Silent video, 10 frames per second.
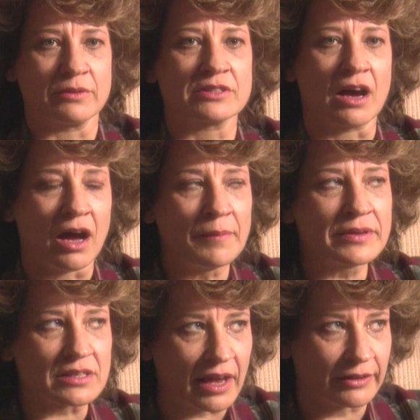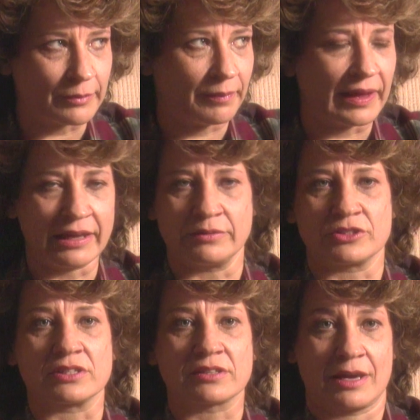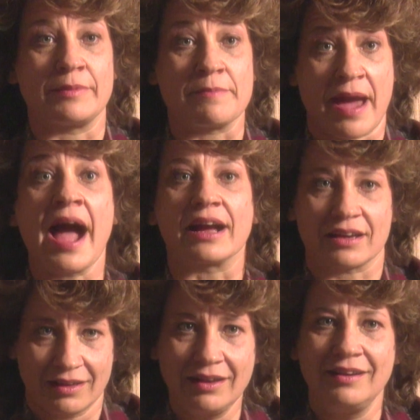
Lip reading: And it was almost like her plane was just coming back.